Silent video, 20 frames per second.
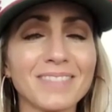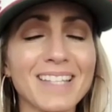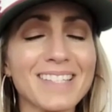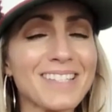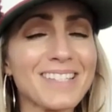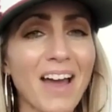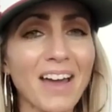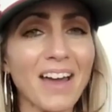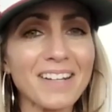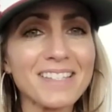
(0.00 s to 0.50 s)

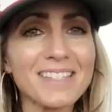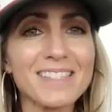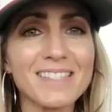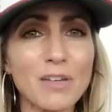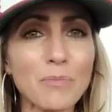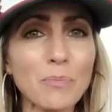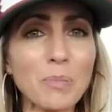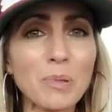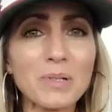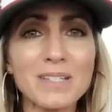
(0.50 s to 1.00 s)
is not as
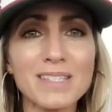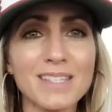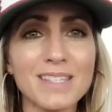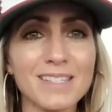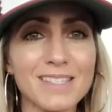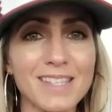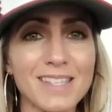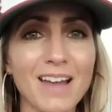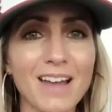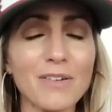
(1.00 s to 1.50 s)
simple as
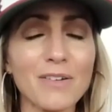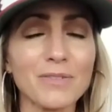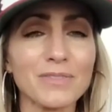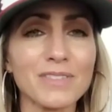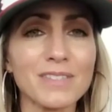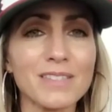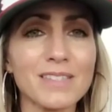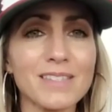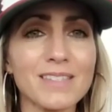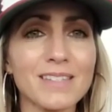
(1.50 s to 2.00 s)
it
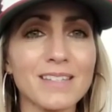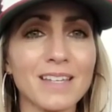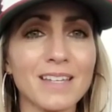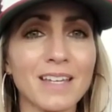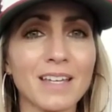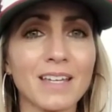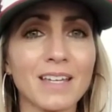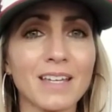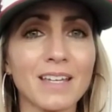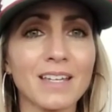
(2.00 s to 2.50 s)
sounds.
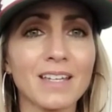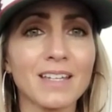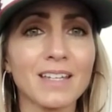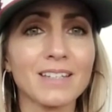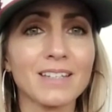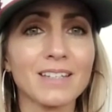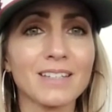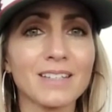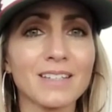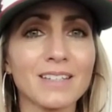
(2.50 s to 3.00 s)

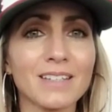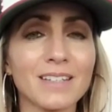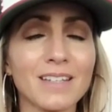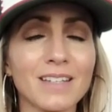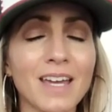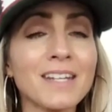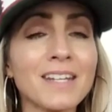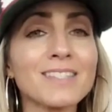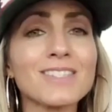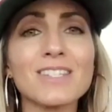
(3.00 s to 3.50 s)

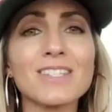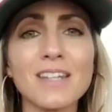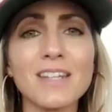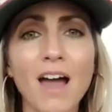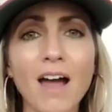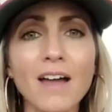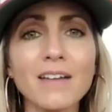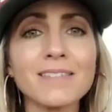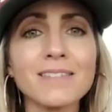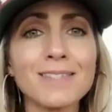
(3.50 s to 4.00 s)
And it's
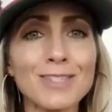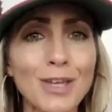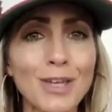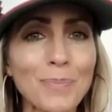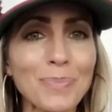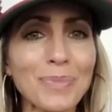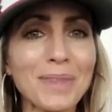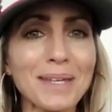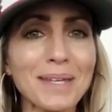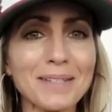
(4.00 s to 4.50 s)
not
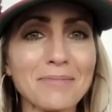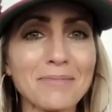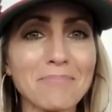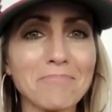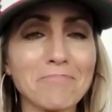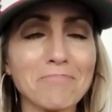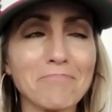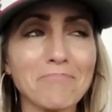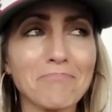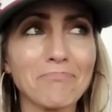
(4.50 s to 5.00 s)

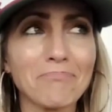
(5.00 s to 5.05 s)
something